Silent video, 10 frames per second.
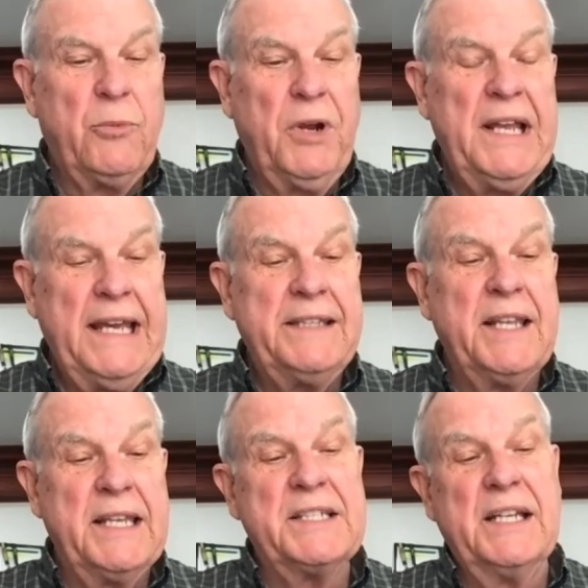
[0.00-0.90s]
to really get to
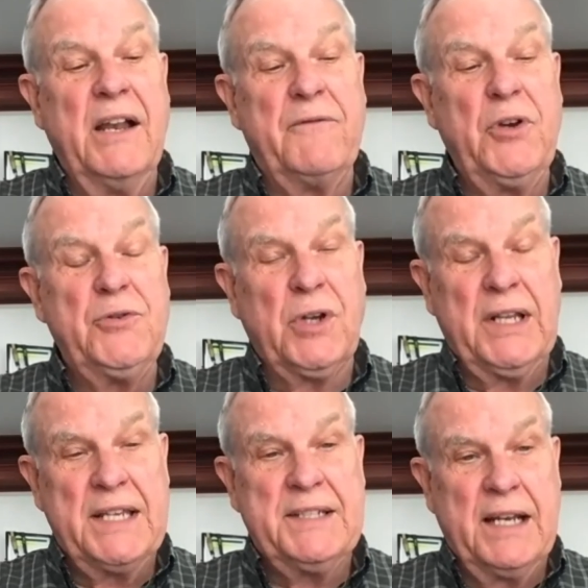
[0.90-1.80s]
this in a future
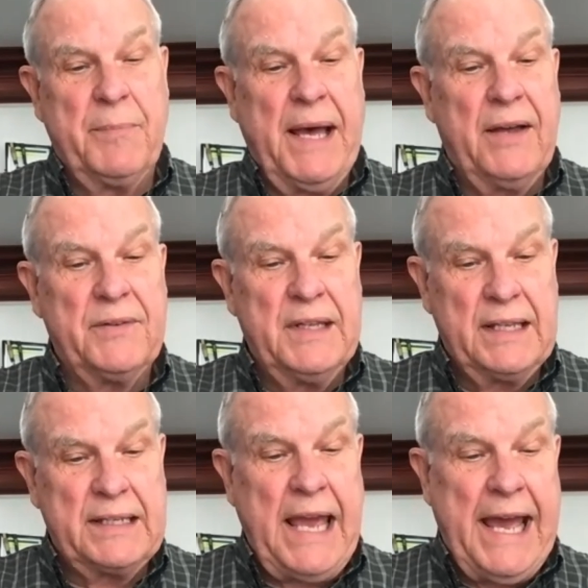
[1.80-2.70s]
lesson about
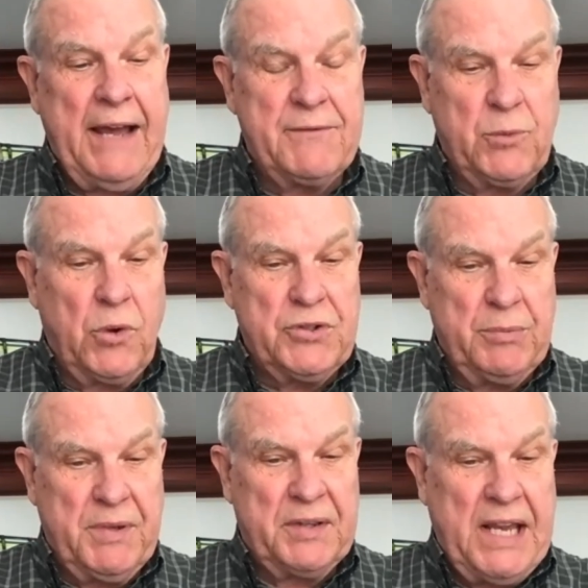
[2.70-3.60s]
the calves
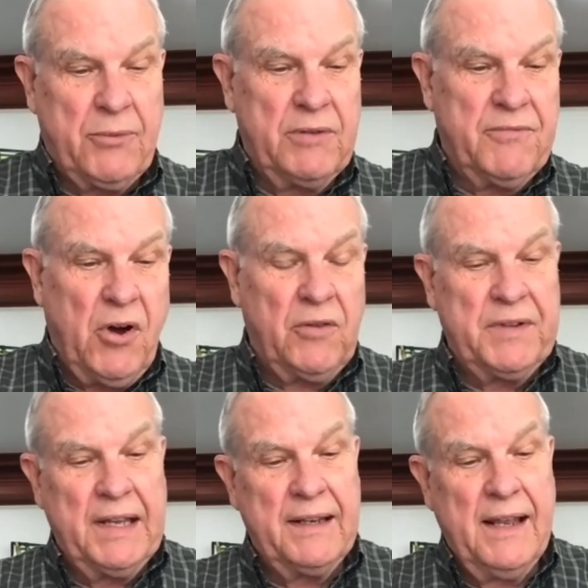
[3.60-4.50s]
worship that they were involved
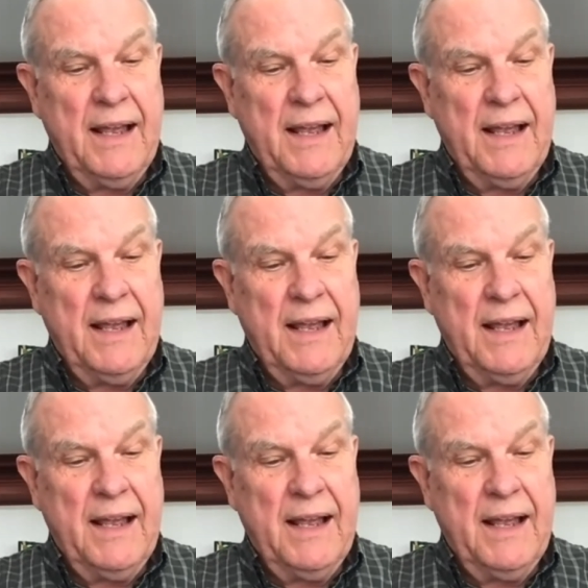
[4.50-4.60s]
in.